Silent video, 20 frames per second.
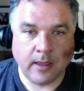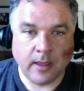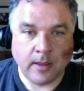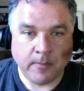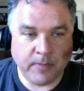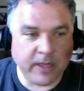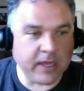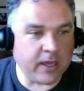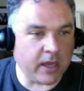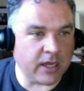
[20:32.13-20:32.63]

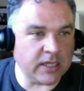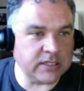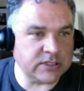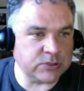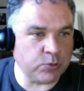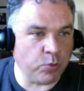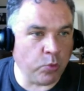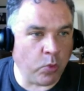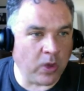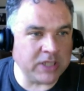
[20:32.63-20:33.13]
Because
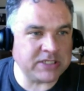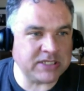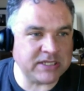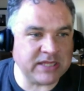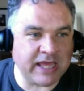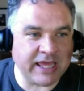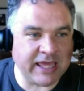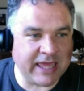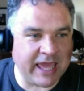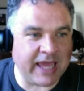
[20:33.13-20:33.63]
what did
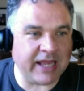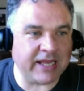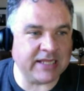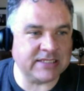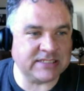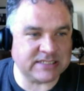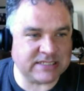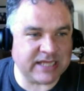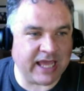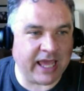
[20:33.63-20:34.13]
they get
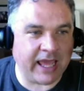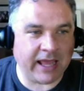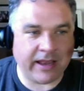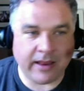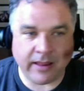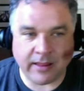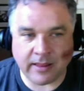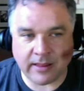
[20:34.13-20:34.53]
instead?